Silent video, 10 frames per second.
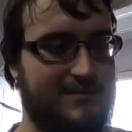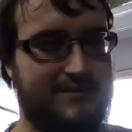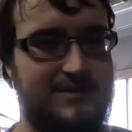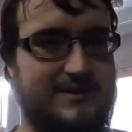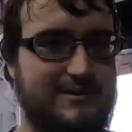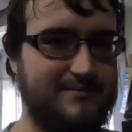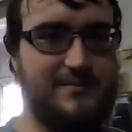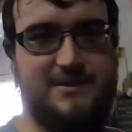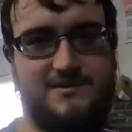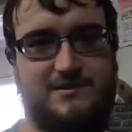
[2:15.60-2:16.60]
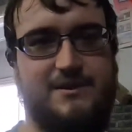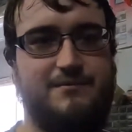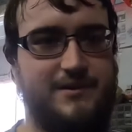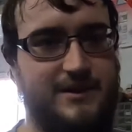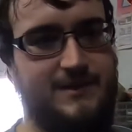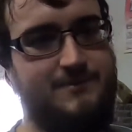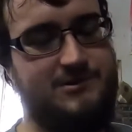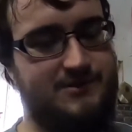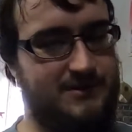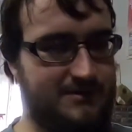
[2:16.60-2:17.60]
I still have 1 heim
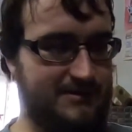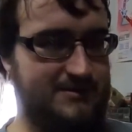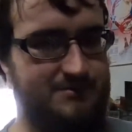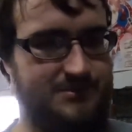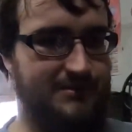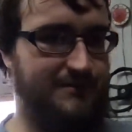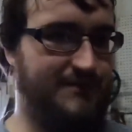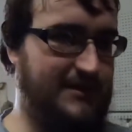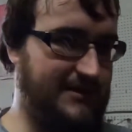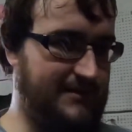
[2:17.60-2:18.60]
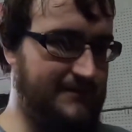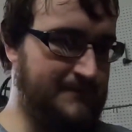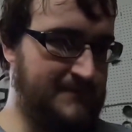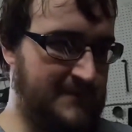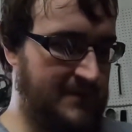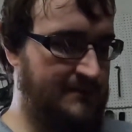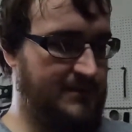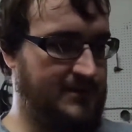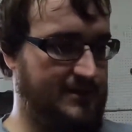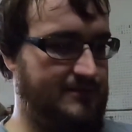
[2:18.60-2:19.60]
joint, it's completely fine, but
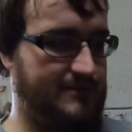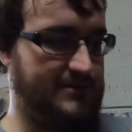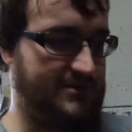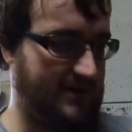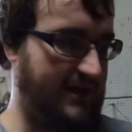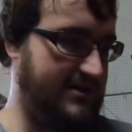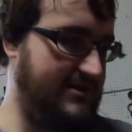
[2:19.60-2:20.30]
the other one's trash.